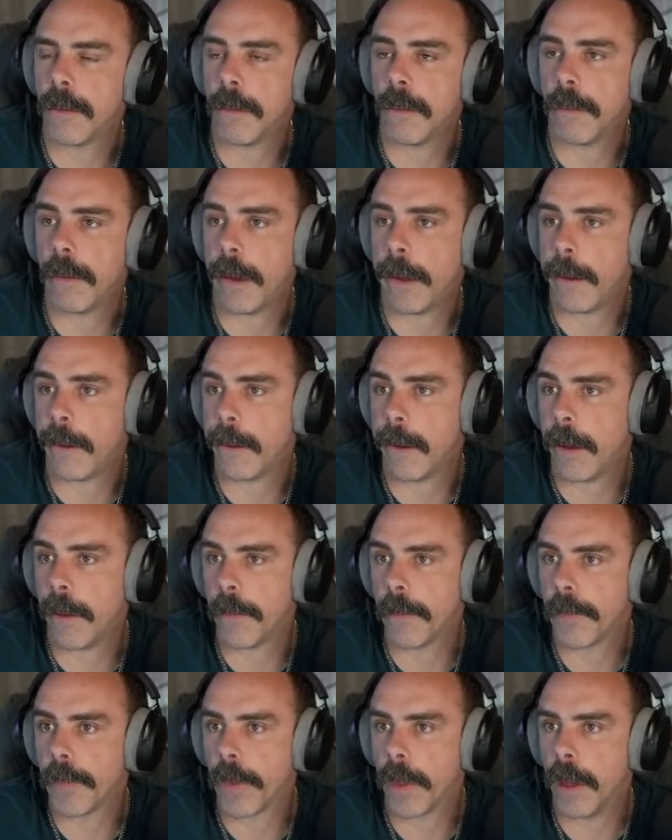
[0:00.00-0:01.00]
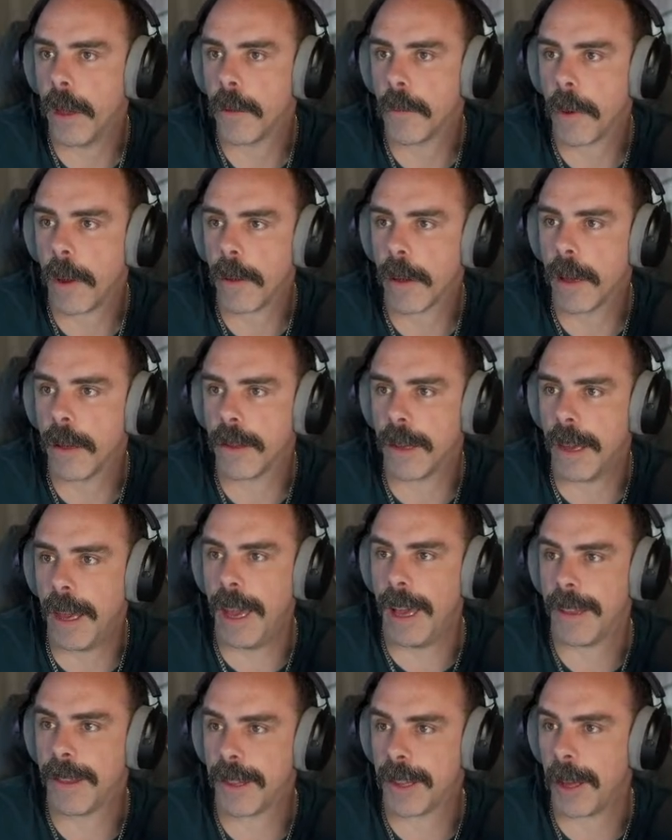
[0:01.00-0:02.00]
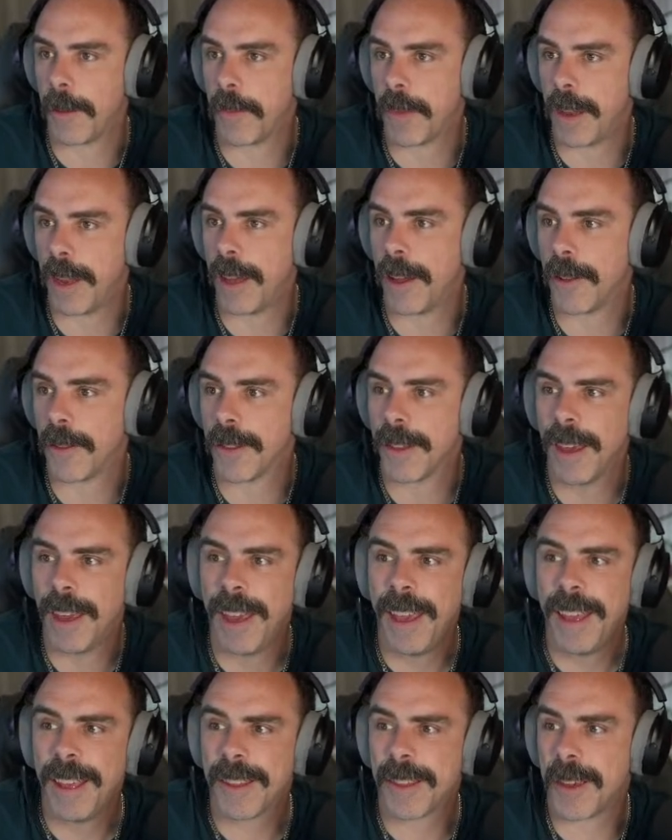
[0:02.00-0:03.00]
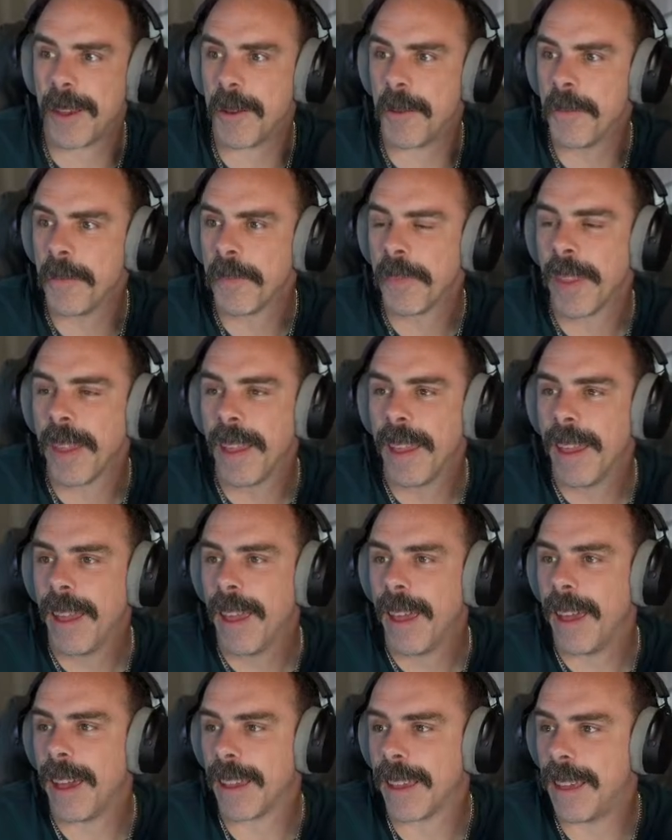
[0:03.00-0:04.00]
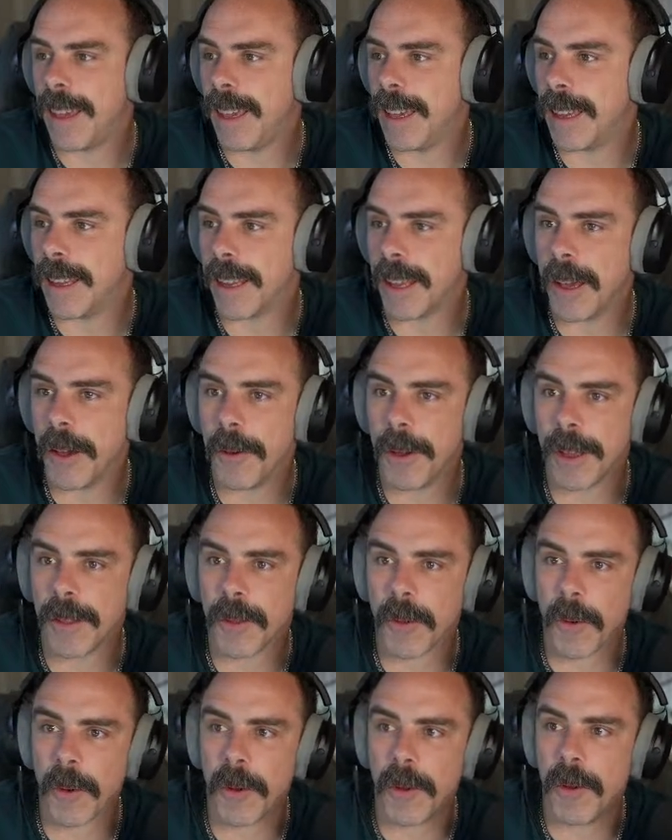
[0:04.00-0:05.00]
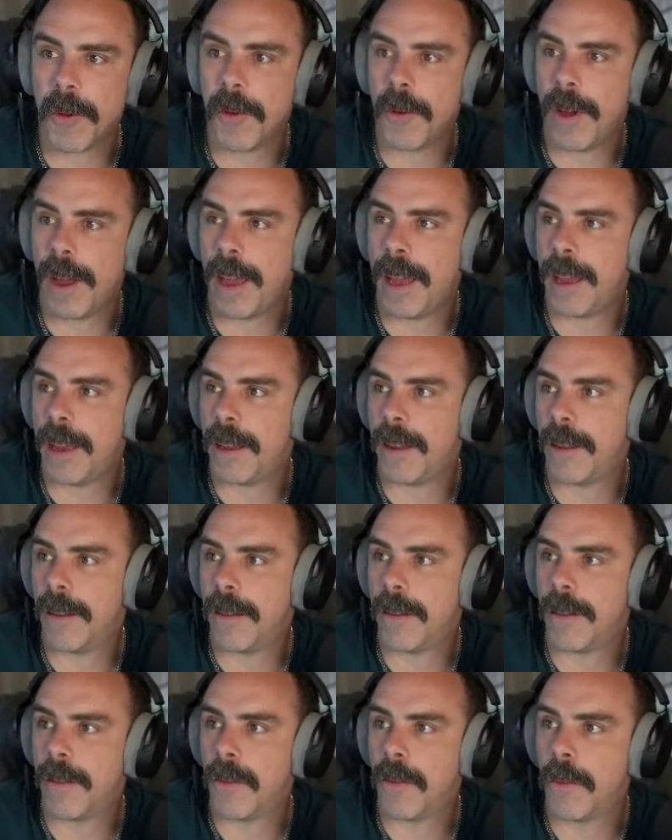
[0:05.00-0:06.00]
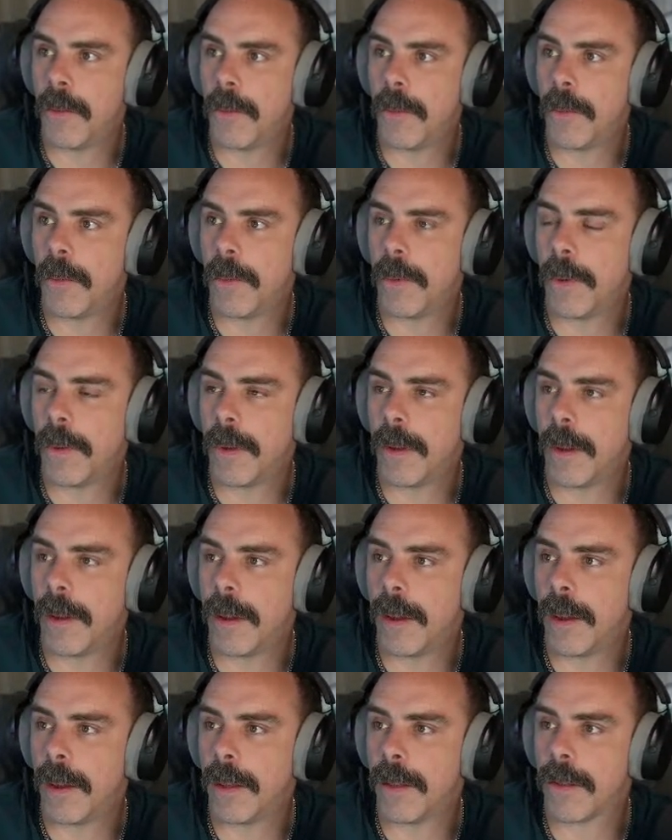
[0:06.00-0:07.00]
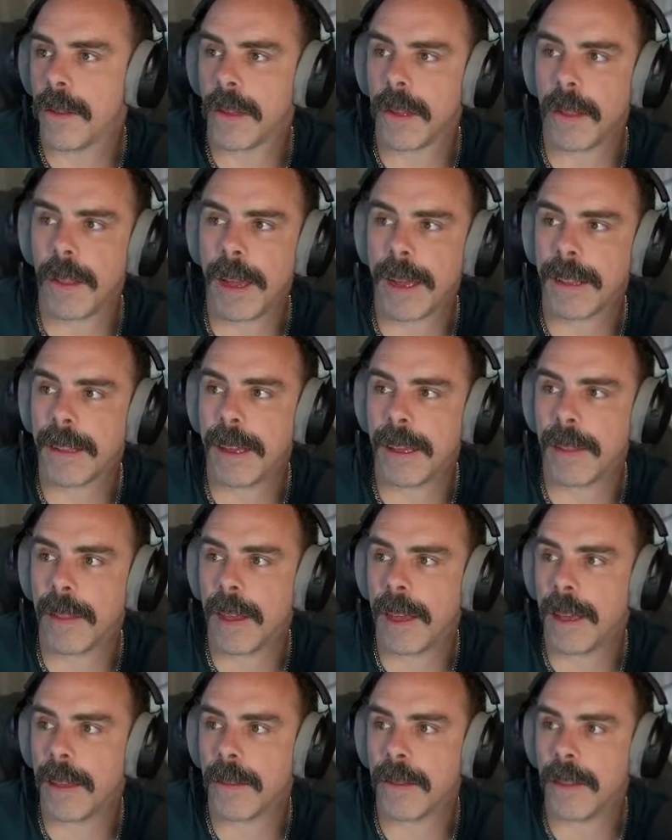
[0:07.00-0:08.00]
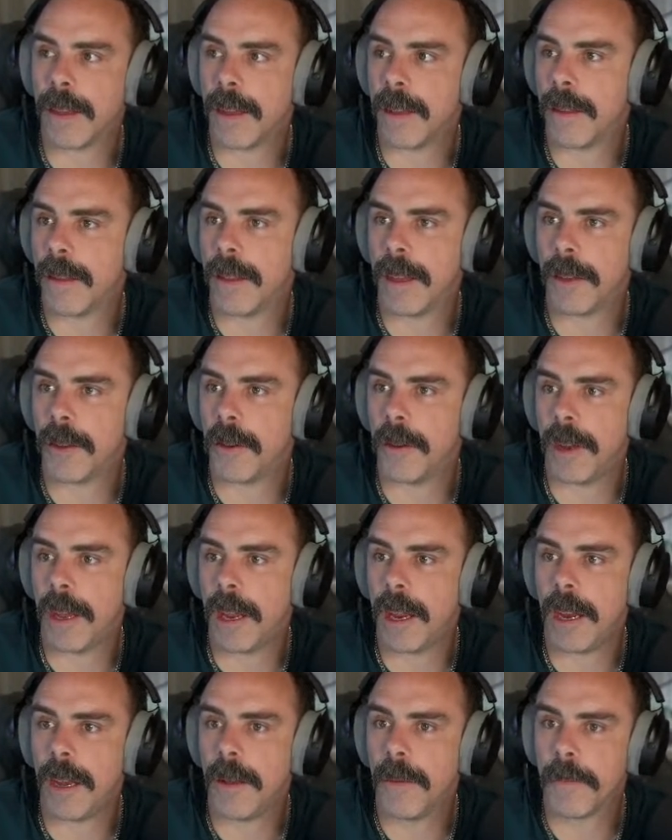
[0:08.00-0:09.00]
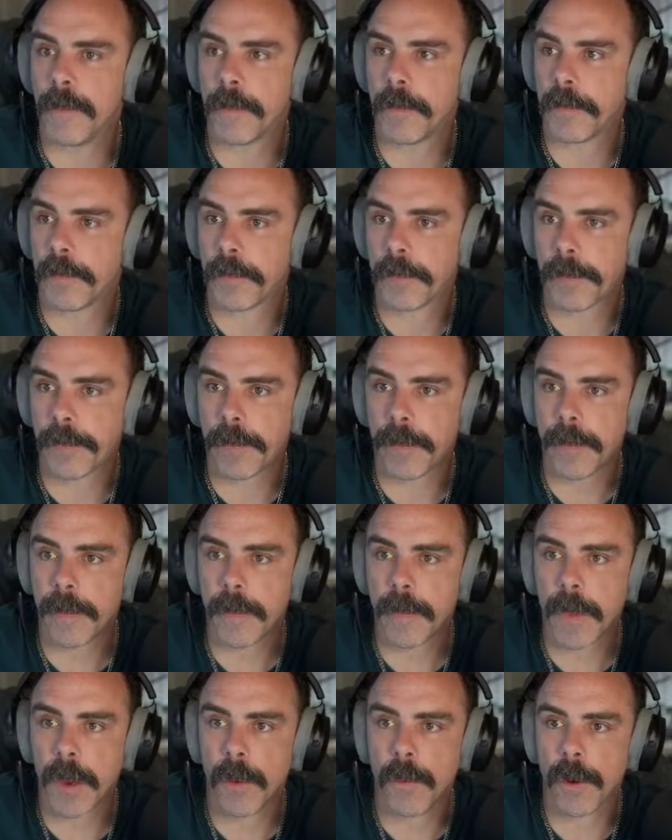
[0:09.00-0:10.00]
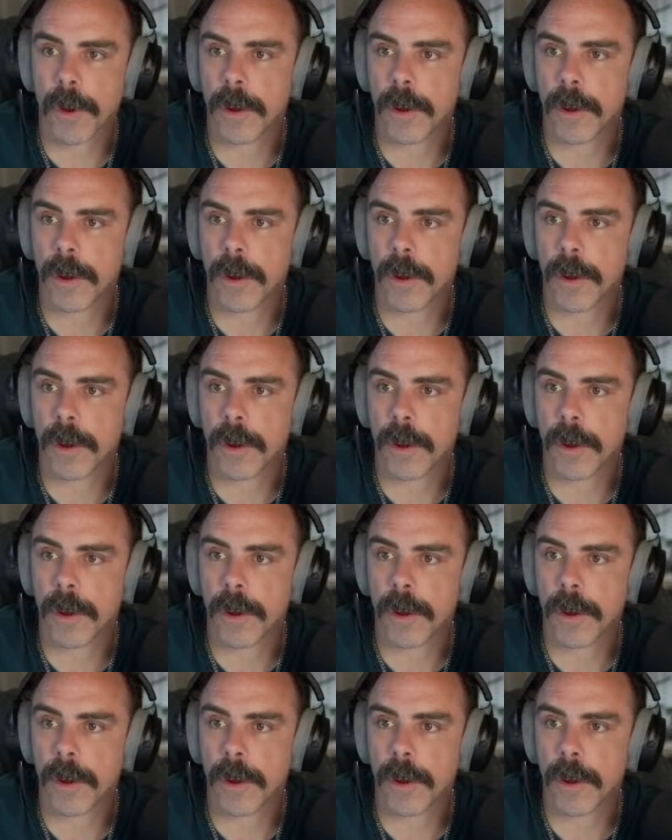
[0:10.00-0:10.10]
I don't know. It's probably because it has something else. So again, going through and selecting things that you need, we're going to